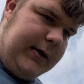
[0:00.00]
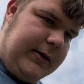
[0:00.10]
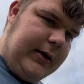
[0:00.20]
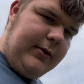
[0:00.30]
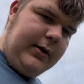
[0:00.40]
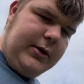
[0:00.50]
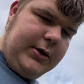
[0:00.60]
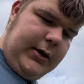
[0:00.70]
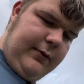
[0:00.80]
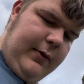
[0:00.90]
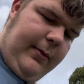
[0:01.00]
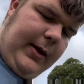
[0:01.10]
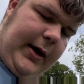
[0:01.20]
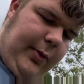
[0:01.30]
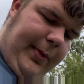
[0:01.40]
So I'm going to try and rip
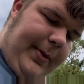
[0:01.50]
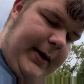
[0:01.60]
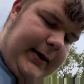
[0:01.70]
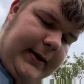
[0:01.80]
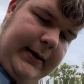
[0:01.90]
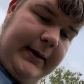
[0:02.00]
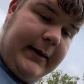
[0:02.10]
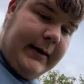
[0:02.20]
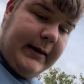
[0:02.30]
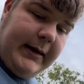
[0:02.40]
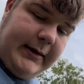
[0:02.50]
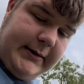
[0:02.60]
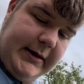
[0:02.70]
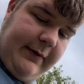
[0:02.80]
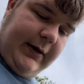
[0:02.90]
that up a bit
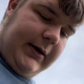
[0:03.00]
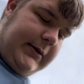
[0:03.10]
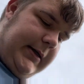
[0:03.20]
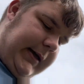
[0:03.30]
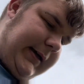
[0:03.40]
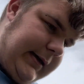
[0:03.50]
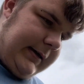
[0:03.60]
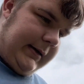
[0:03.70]
and see if I can see it.